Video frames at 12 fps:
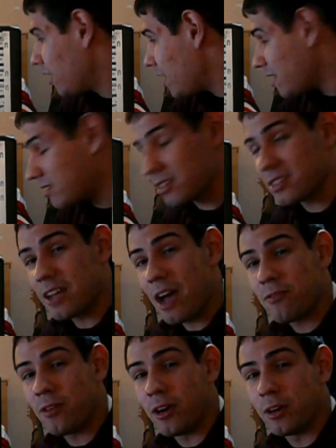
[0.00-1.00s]
It's the
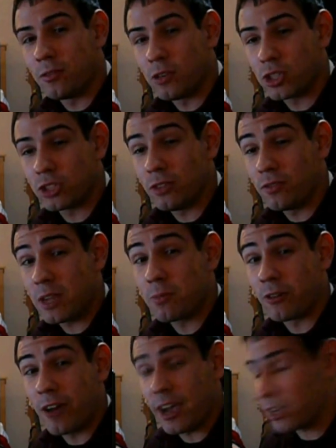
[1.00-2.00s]
Saphire version
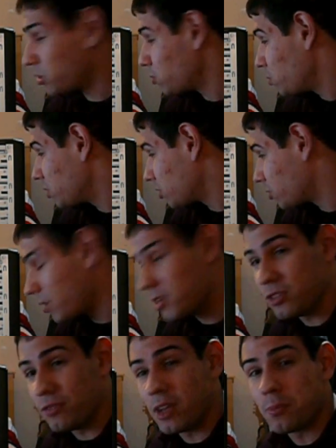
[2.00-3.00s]
Vapor X with the
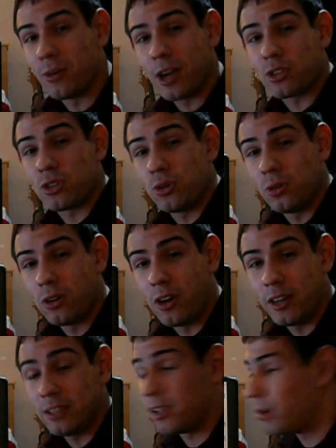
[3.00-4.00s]
crazy Vapor X cooler on
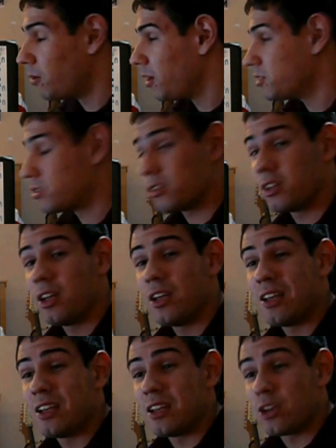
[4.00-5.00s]
it that runs
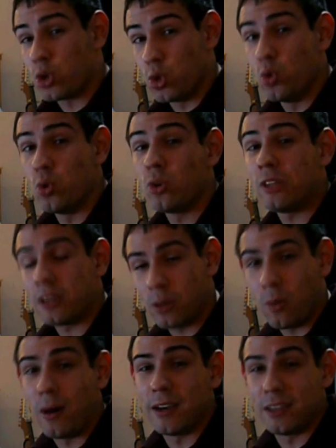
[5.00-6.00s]
cool and
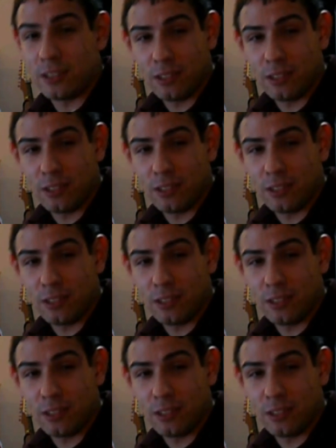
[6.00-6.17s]
quiet.